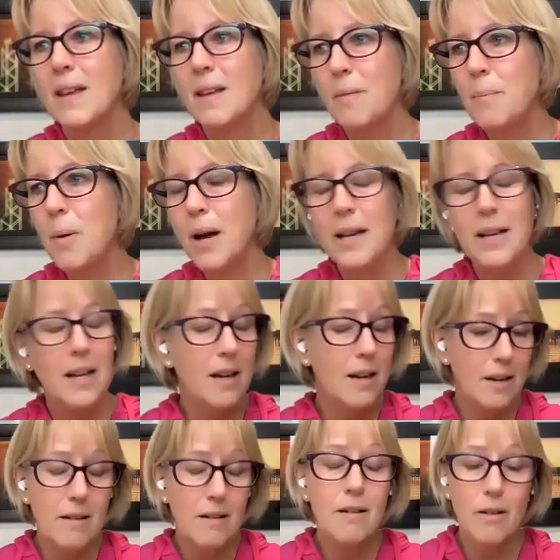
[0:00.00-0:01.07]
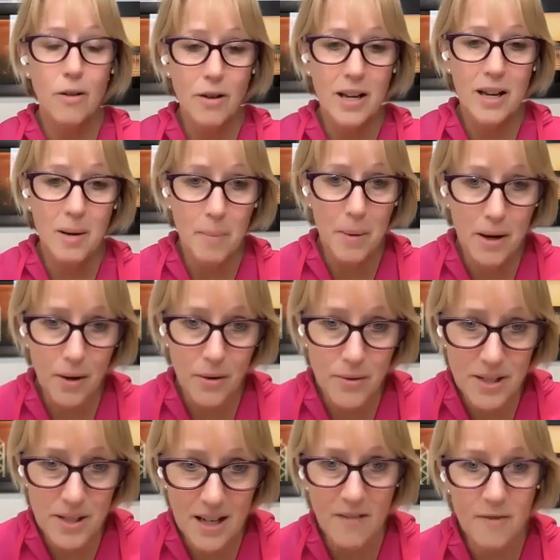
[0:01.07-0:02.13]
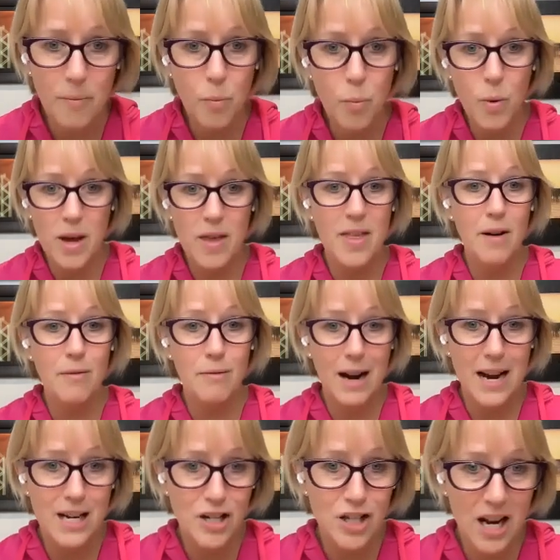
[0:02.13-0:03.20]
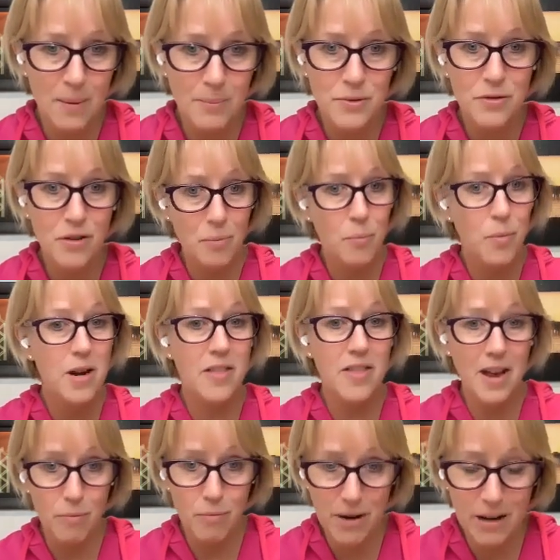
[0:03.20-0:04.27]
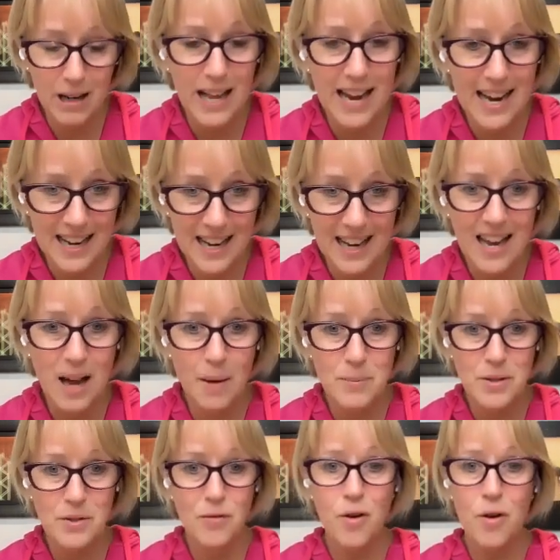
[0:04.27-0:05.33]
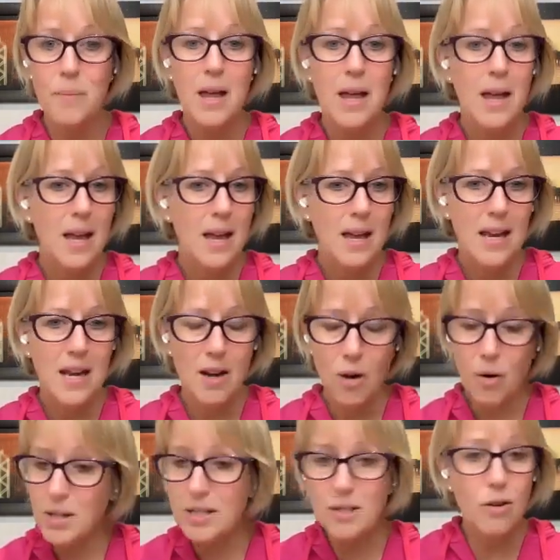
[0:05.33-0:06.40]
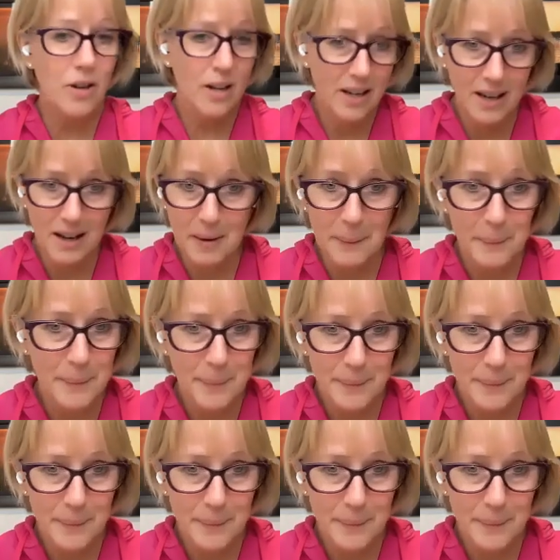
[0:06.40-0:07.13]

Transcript: by looking at my own stuff, where that rage comes from, where that real anger comes from, it's not at him.